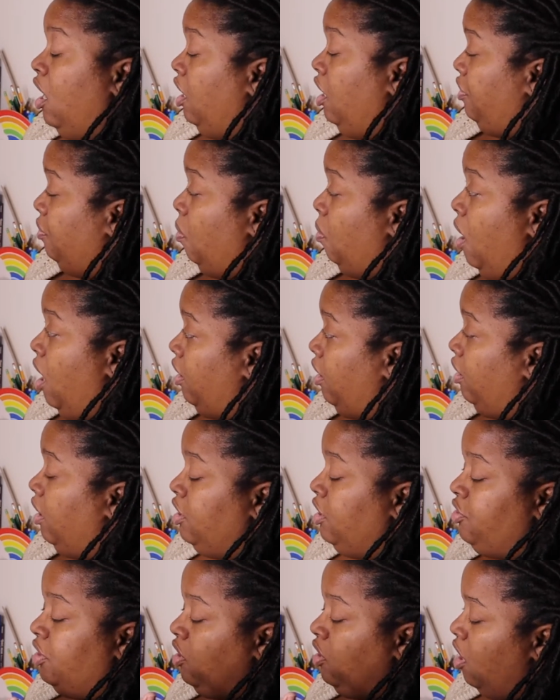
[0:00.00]
all the water.
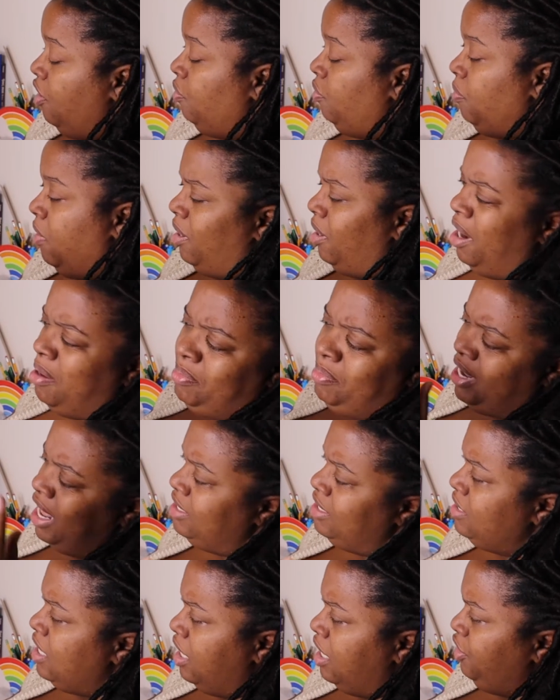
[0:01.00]
I drink all the water. I mean
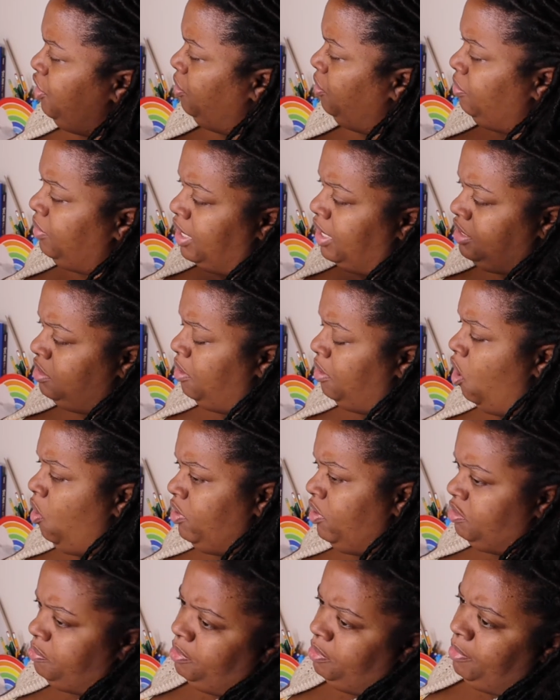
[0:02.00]
that's not new. That's
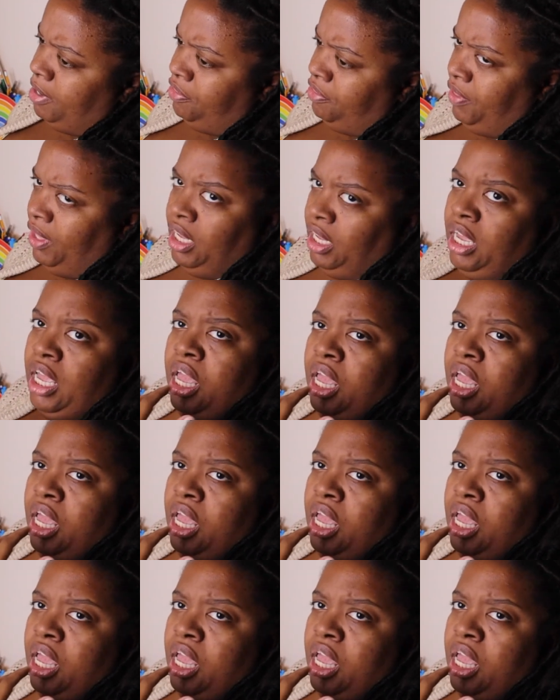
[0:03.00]
always been my thing.